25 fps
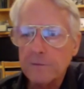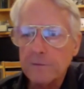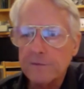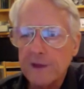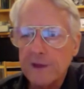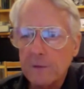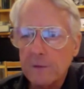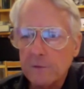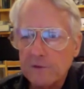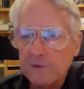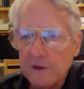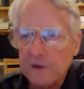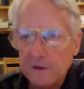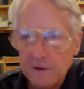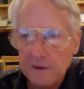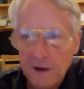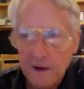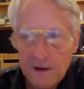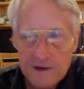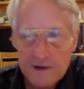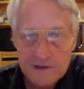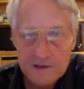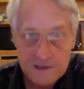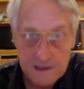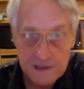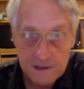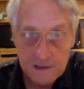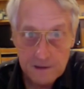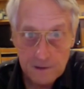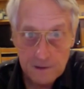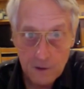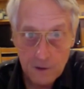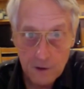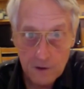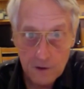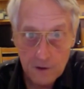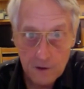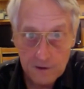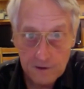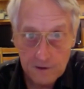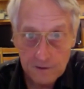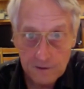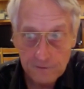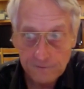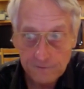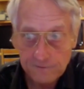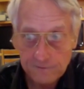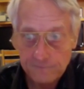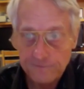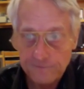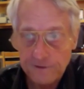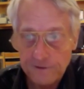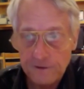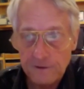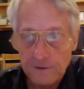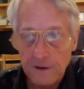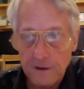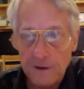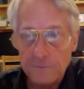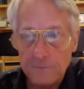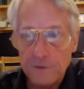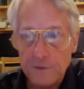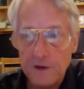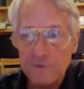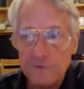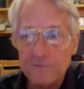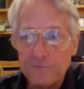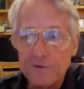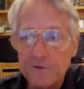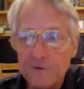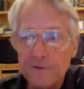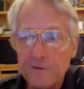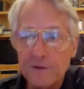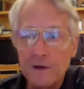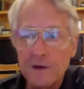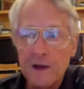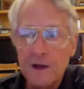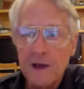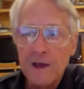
That would take 19 long years to figure out, but I feared that